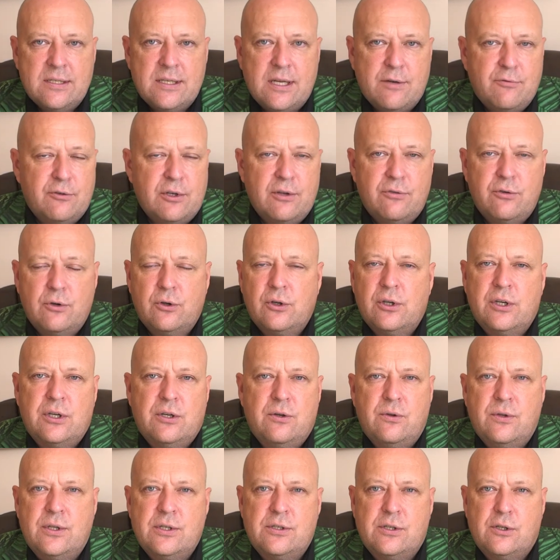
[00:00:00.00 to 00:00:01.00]
even if you're going to
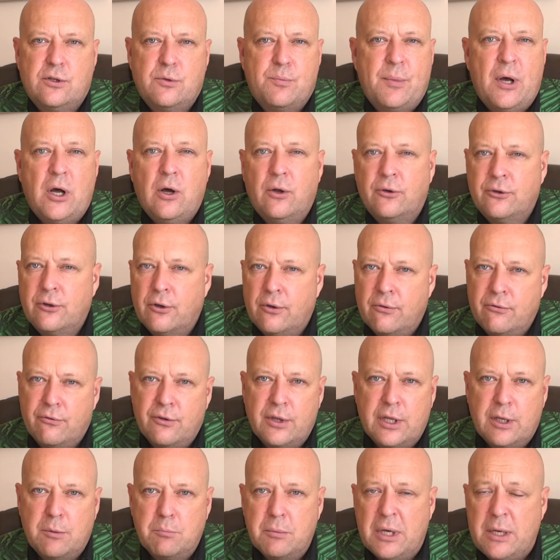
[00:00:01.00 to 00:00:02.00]
do this as a part-time
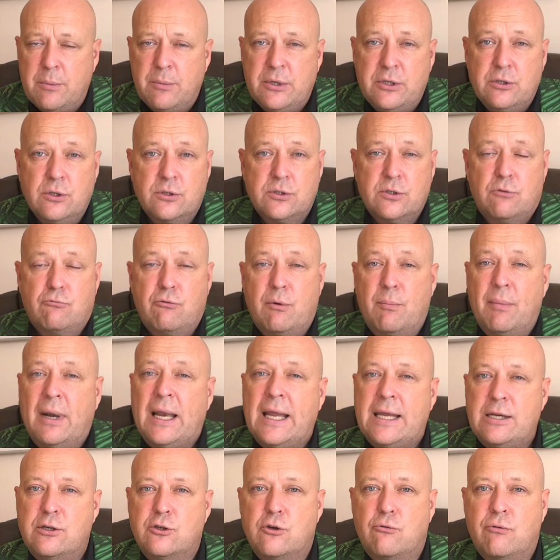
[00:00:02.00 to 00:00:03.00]
thing, maybe just to
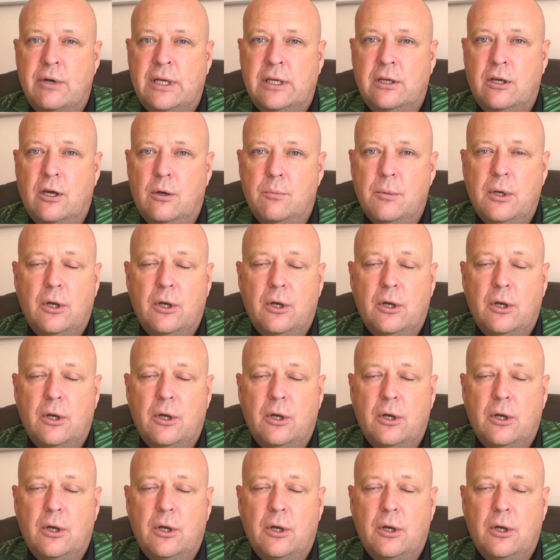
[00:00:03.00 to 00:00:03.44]
replace your income.